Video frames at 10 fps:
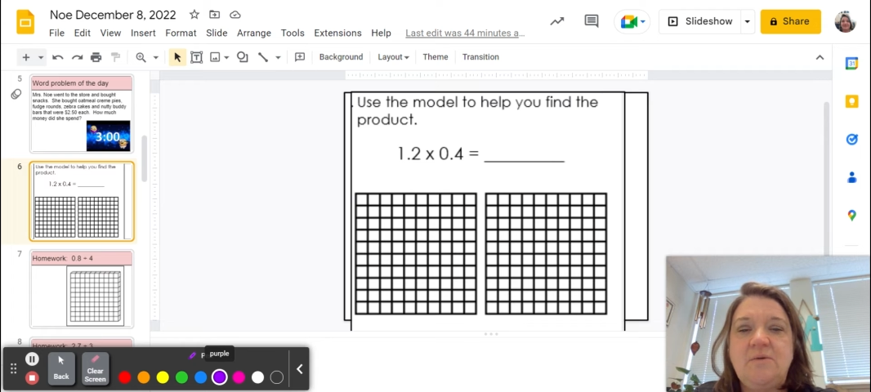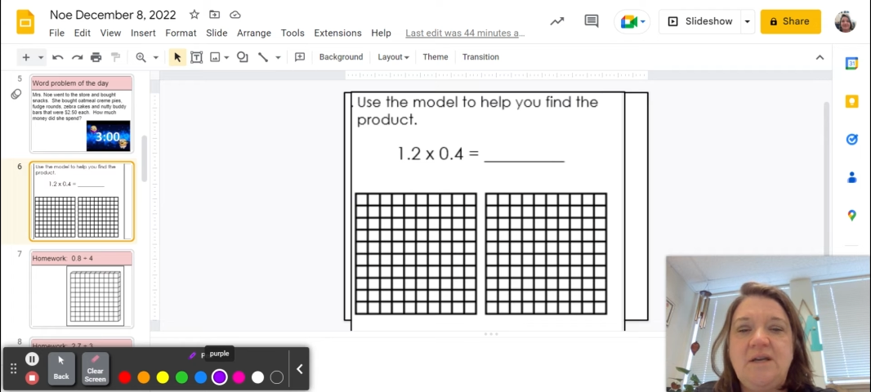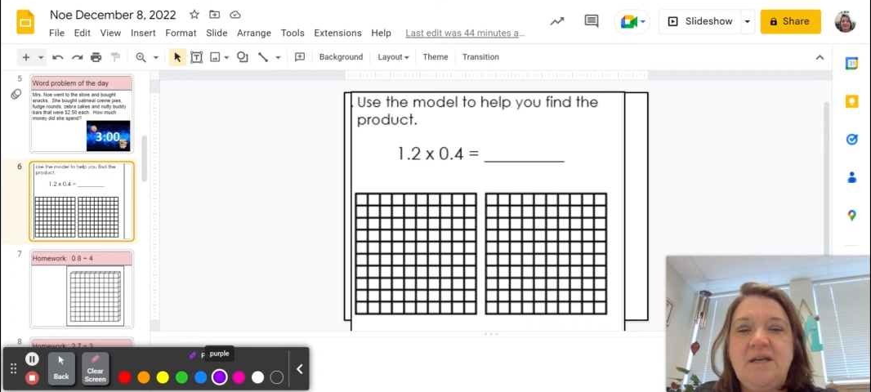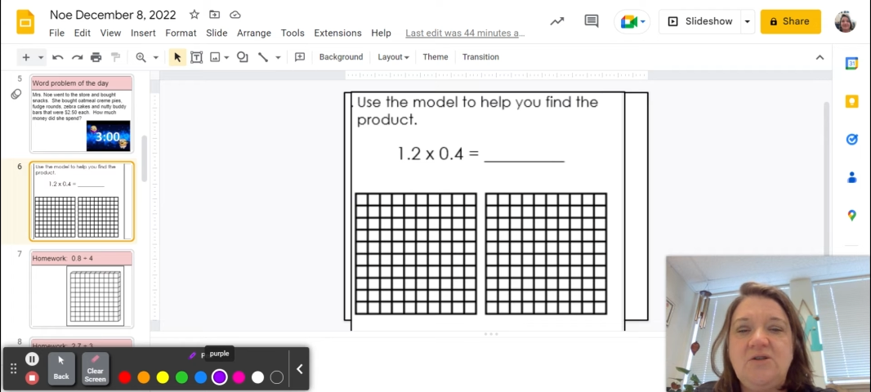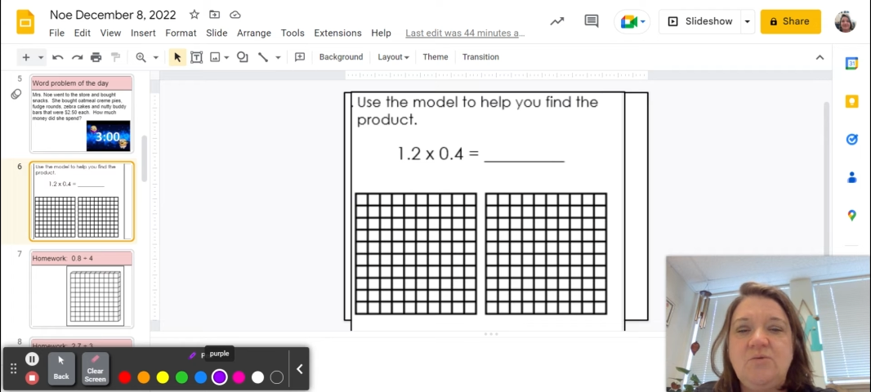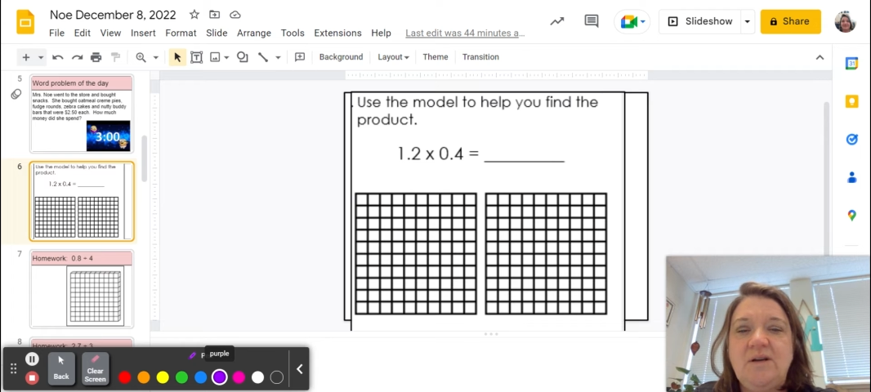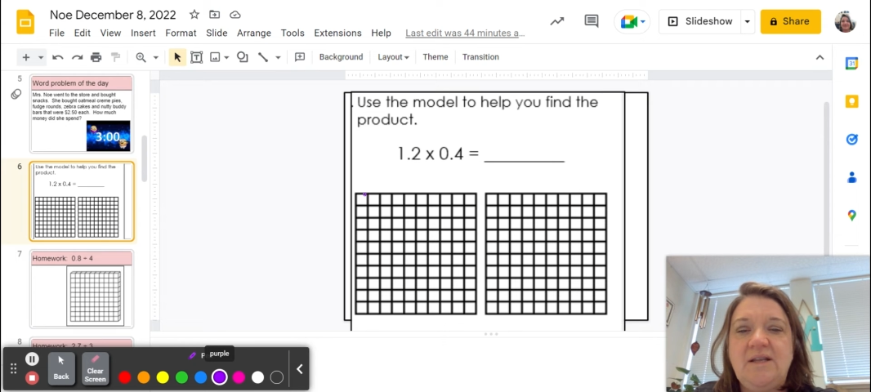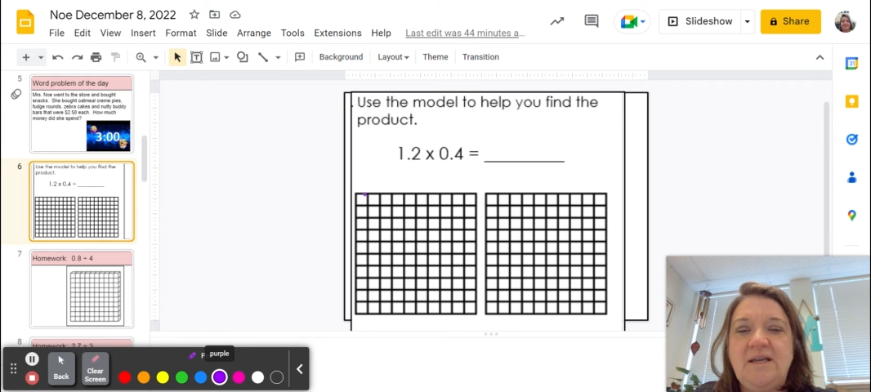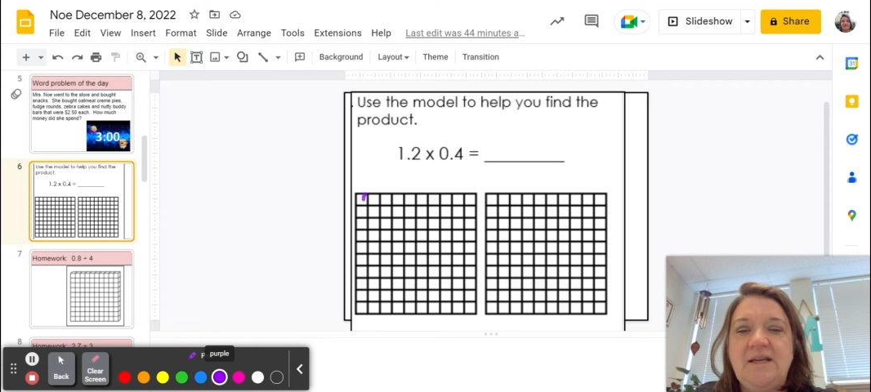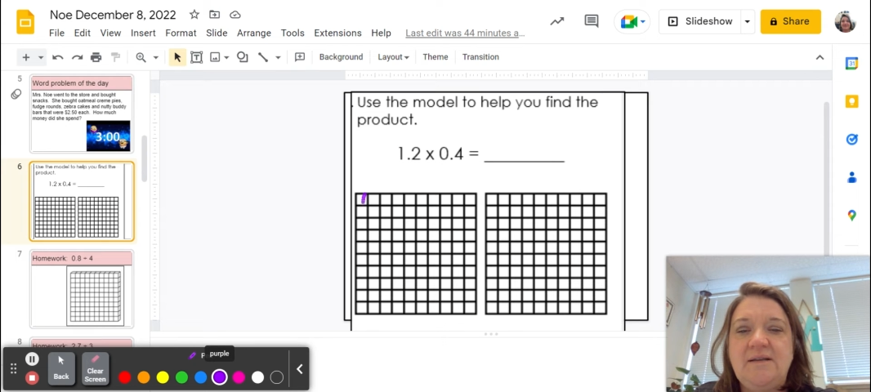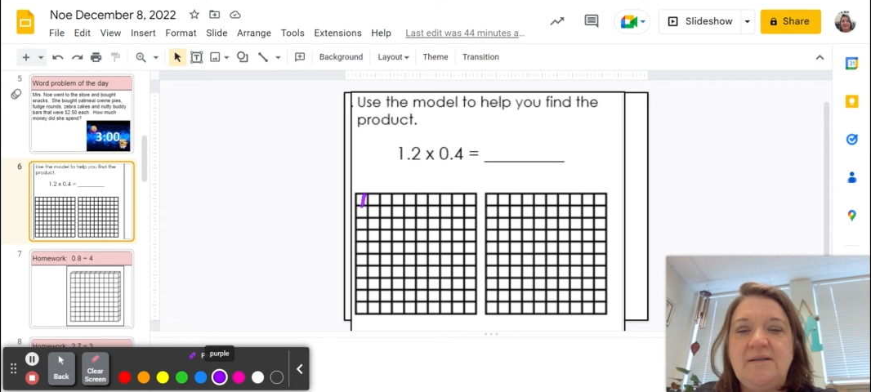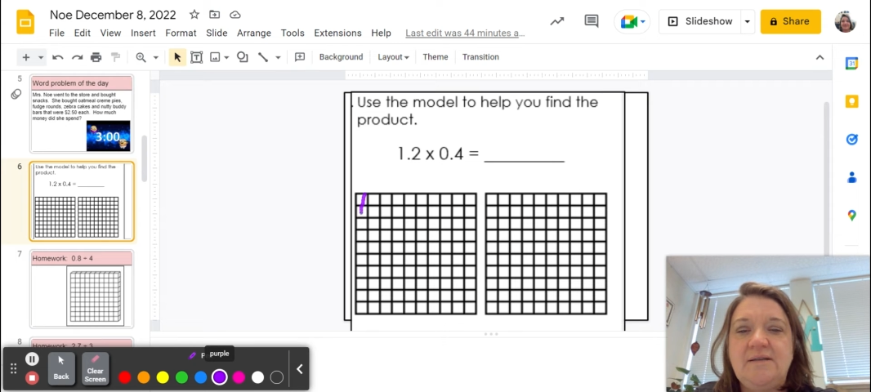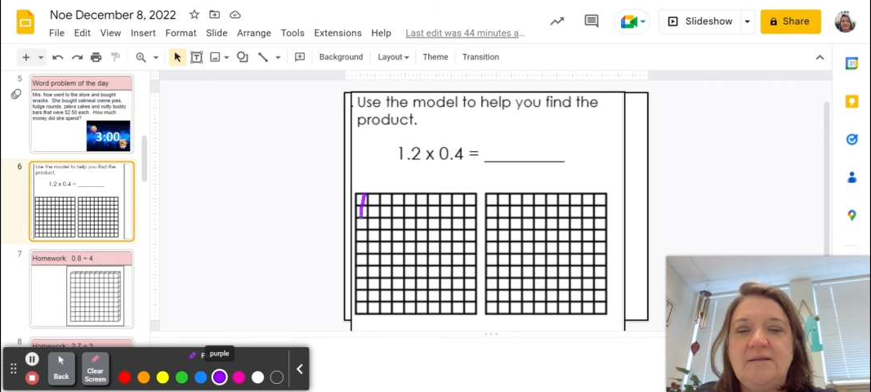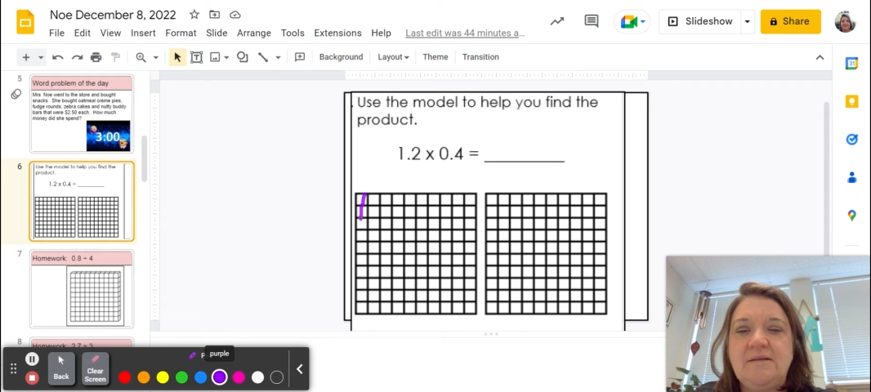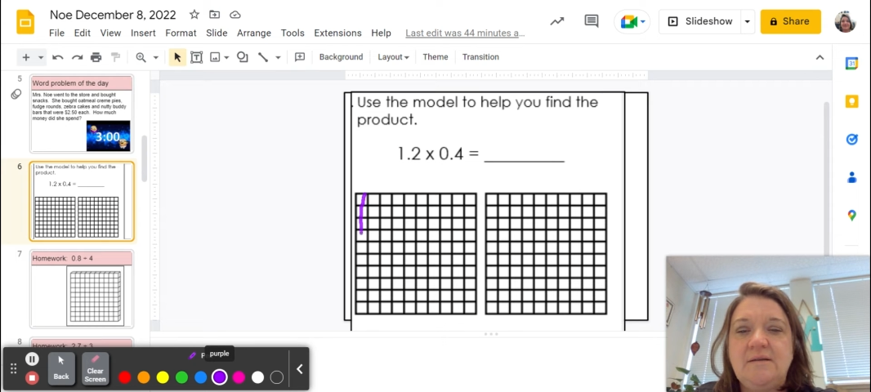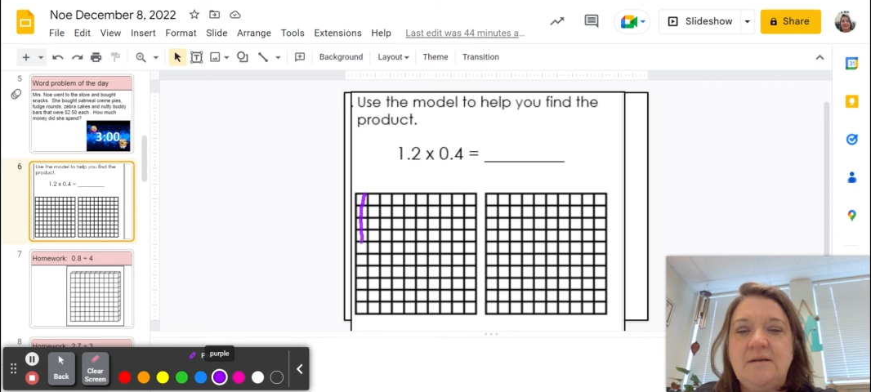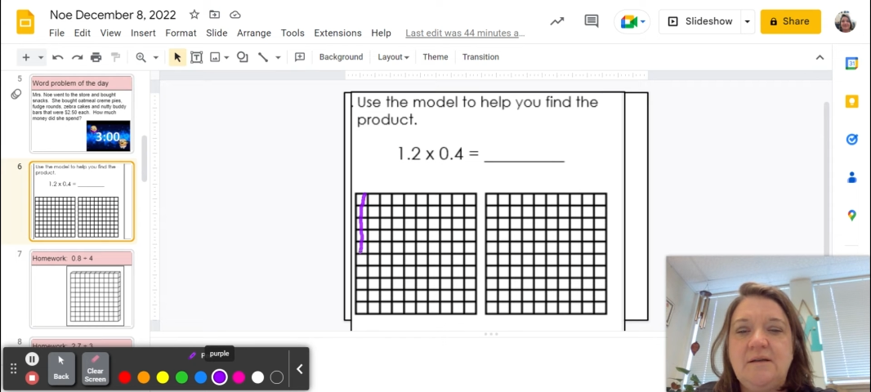So each one of these